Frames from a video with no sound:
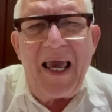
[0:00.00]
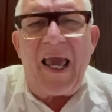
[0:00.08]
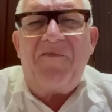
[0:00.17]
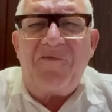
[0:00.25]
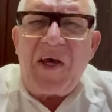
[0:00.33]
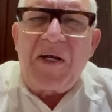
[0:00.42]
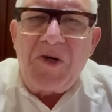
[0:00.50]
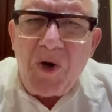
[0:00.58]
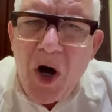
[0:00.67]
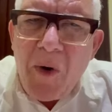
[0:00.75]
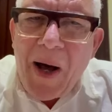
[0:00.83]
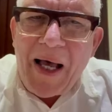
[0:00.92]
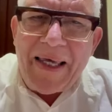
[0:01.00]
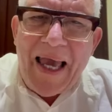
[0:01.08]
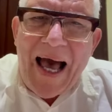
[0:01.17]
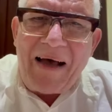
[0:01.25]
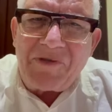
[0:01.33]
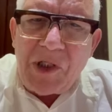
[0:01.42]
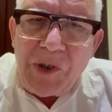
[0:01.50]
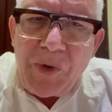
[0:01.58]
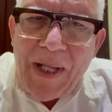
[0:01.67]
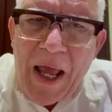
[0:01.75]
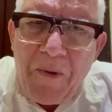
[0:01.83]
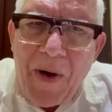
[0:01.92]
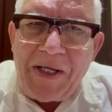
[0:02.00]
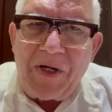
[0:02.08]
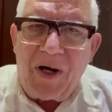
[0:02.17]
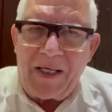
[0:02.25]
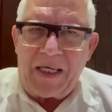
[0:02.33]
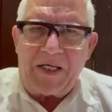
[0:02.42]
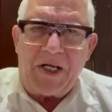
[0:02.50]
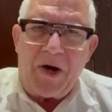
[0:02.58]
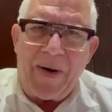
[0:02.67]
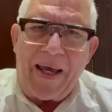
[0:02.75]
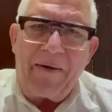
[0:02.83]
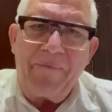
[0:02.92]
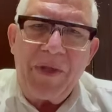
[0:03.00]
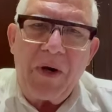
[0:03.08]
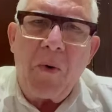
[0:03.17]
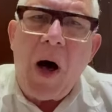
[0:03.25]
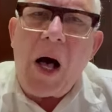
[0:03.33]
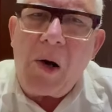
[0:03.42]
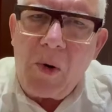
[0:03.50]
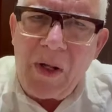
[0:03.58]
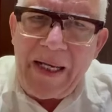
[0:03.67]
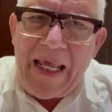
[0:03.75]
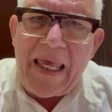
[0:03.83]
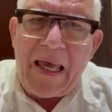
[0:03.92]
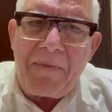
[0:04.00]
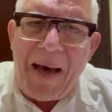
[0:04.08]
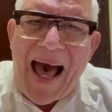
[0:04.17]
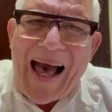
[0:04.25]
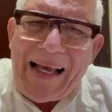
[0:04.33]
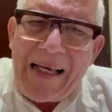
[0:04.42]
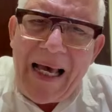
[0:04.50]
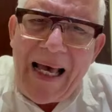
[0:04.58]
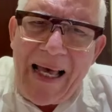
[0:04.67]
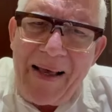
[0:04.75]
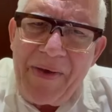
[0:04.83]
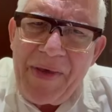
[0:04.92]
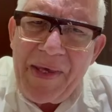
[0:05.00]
If you know what you have to do, then why don't you do it? What holding you back, huh?